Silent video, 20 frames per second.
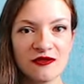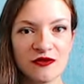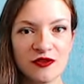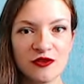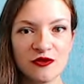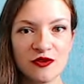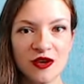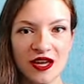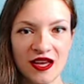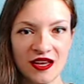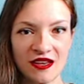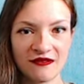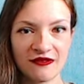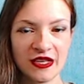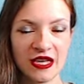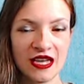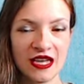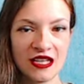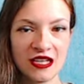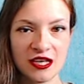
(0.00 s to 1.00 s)
you have
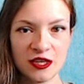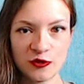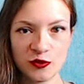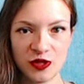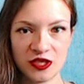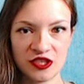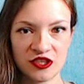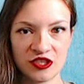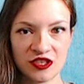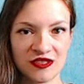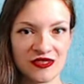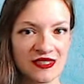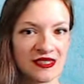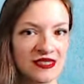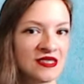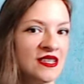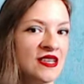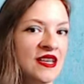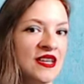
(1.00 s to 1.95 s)
any questions,